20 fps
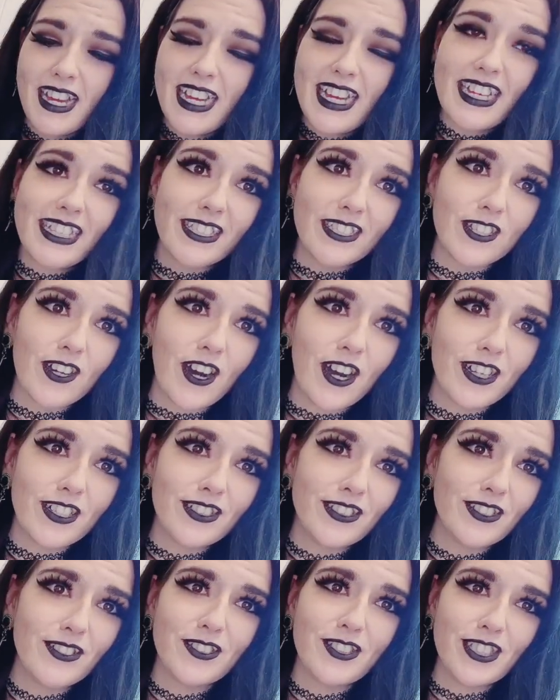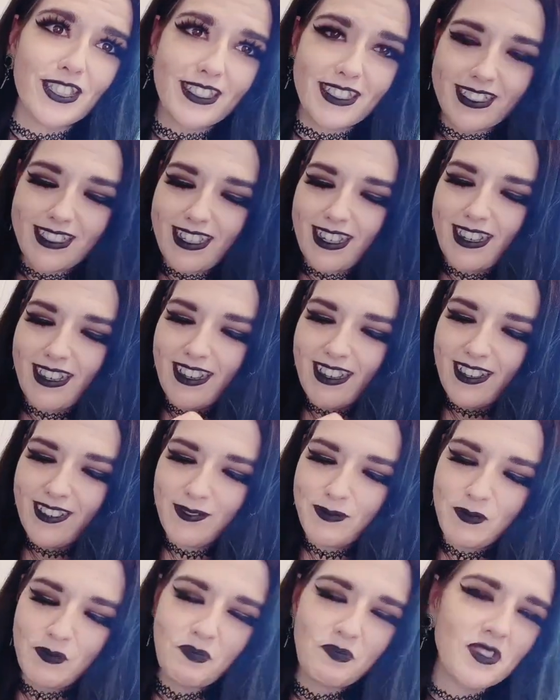It's not. You just
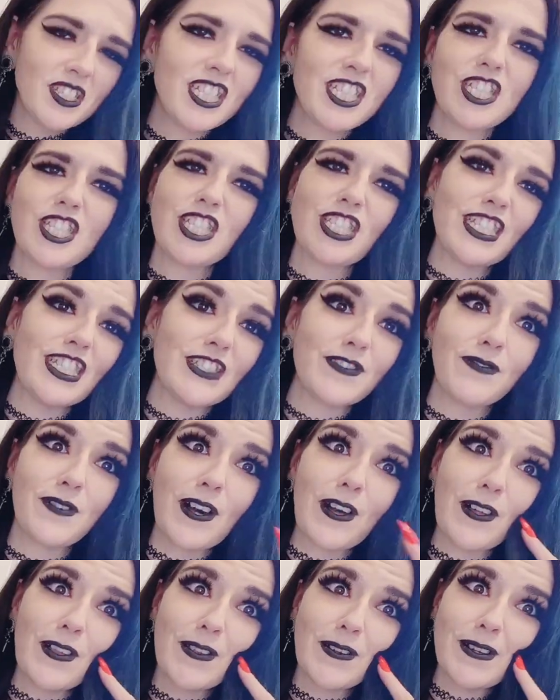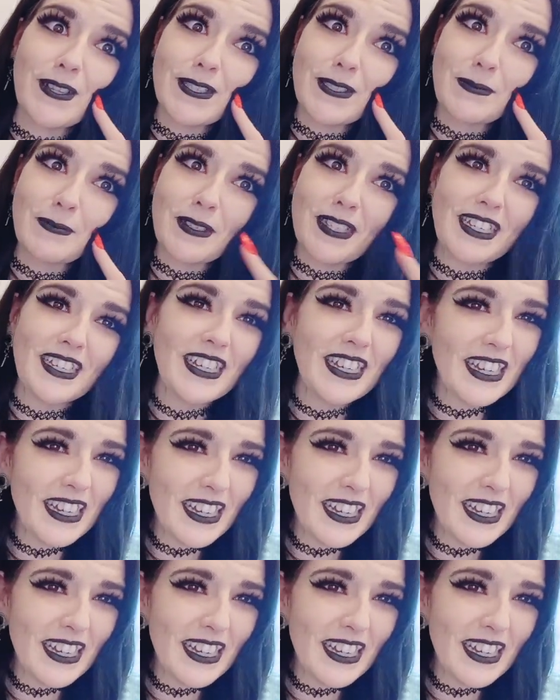need to follow the recipe.